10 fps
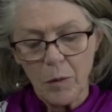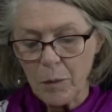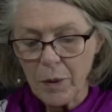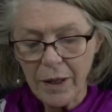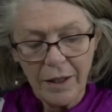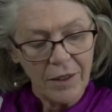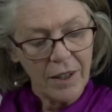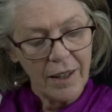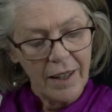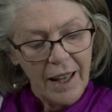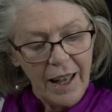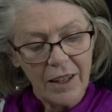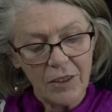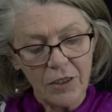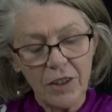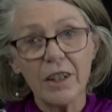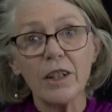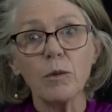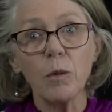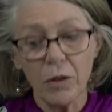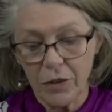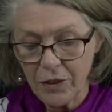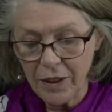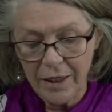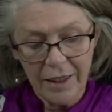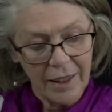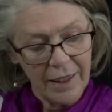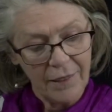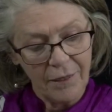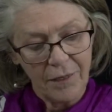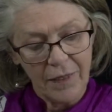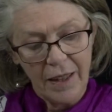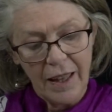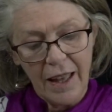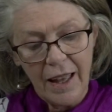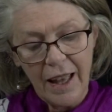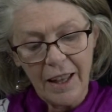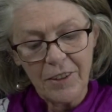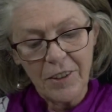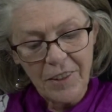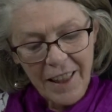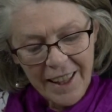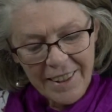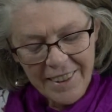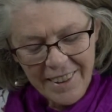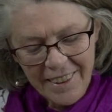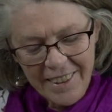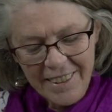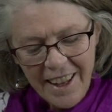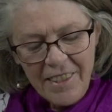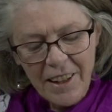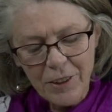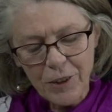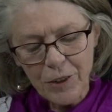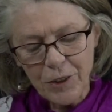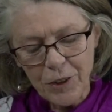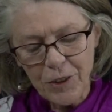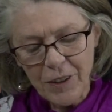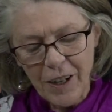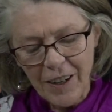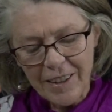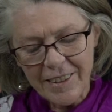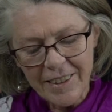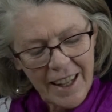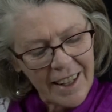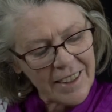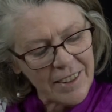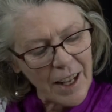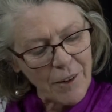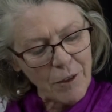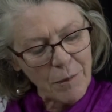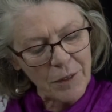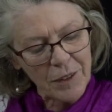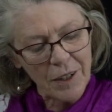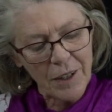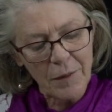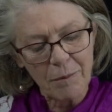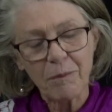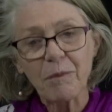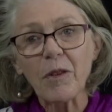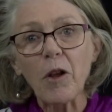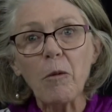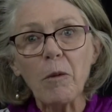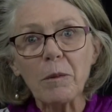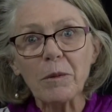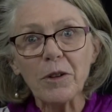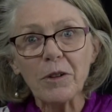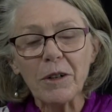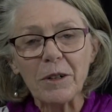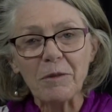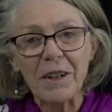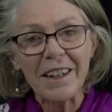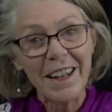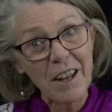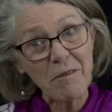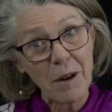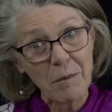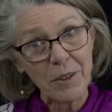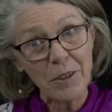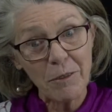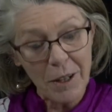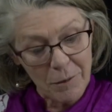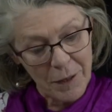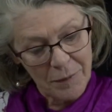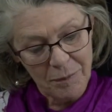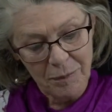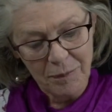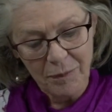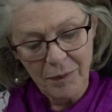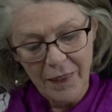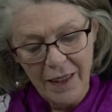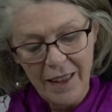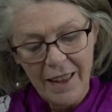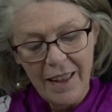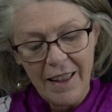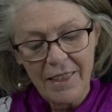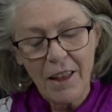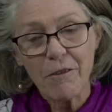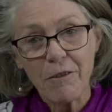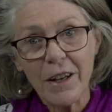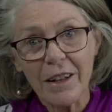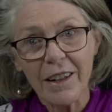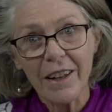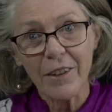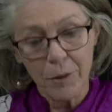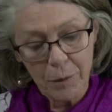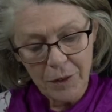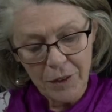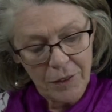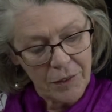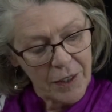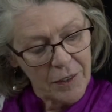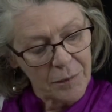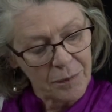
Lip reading: Peter and Chinky watched eagerly, and to their delight they saw two kites sailing down from the sky. One was a green one and one was a red one. They fell at the wizard's feet.